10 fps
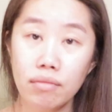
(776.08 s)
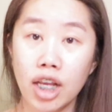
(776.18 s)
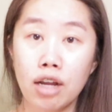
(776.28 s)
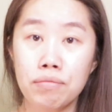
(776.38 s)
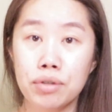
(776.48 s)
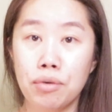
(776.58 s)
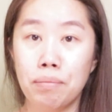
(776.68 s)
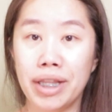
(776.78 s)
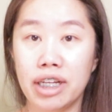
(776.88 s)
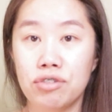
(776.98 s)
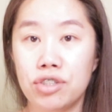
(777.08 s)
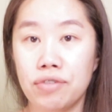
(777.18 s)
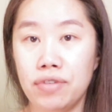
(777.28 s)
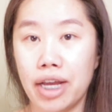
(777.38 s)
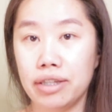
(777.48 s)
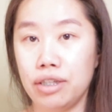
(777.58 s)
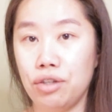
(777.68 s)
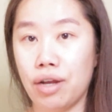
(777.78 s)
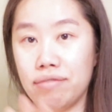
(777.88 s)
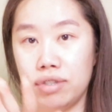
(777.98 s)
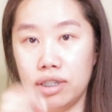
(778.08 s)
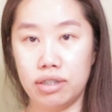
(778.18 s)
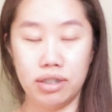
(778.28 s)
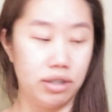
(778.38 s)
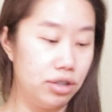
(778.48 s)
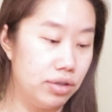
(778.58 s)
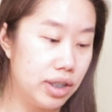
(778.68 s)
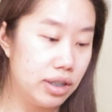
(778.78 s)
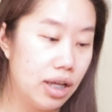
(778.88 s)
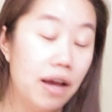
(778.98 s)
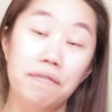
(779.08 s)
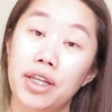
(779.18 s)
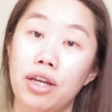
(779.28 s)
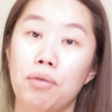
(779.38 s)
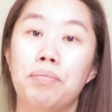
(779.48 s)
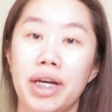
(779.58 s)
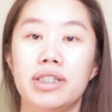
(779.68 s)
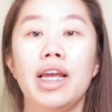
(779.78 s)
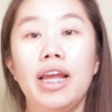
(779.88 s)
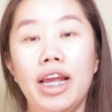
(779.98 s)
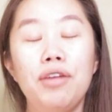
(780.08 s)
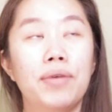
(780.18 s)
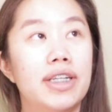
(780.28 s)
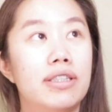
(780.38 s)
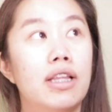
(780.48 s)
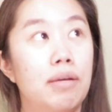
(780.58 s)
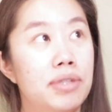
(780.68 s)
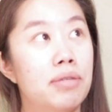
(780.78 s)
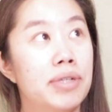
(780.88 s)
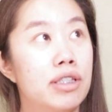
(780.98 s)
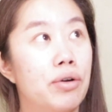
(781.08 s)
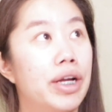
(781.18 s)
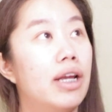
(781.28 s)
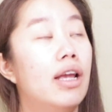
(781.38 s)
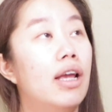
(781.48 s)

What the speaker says: comfortable with my language. If not, then you don't have to listen to this video. But anyways, let me tell my story.